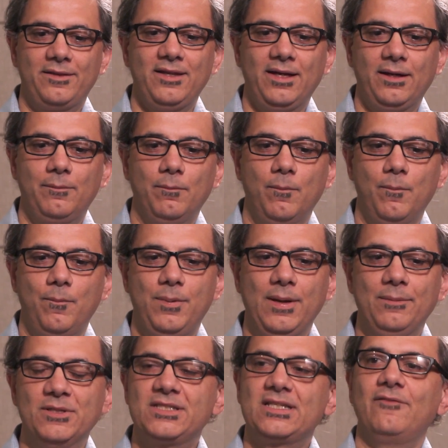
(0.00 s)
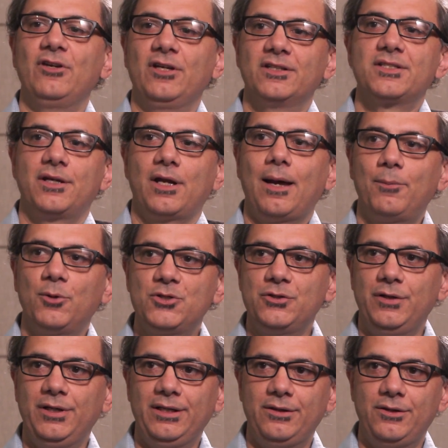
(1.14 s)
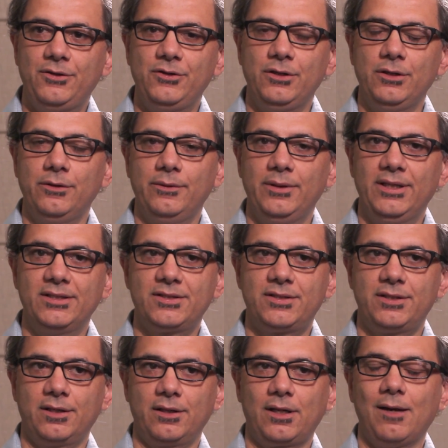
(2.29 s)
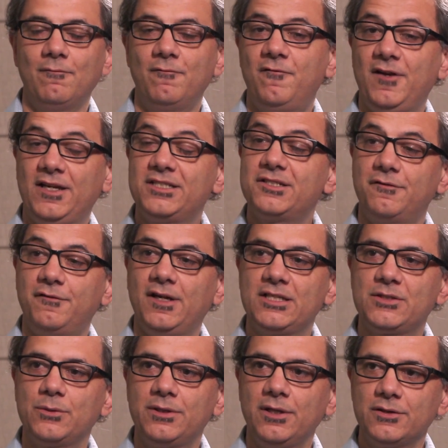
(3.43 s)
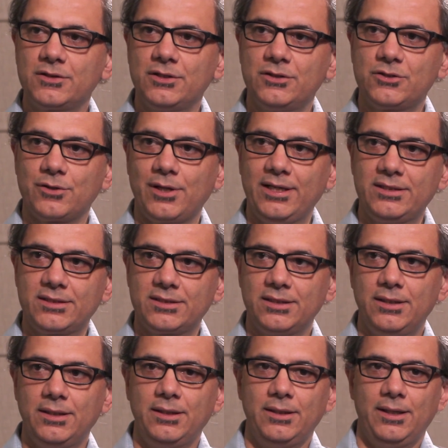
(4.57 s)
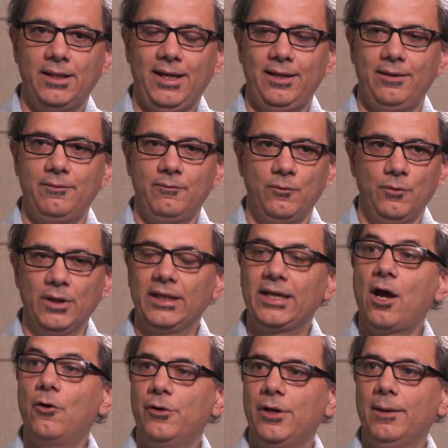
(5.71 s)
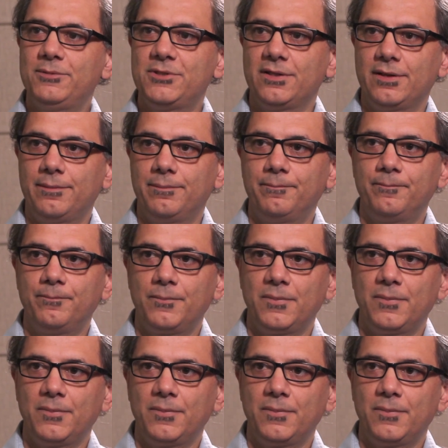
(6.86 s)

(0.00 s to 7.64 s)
I think BIM is giving us an opportunity to do is to come face to face with those constraints and really own up to them.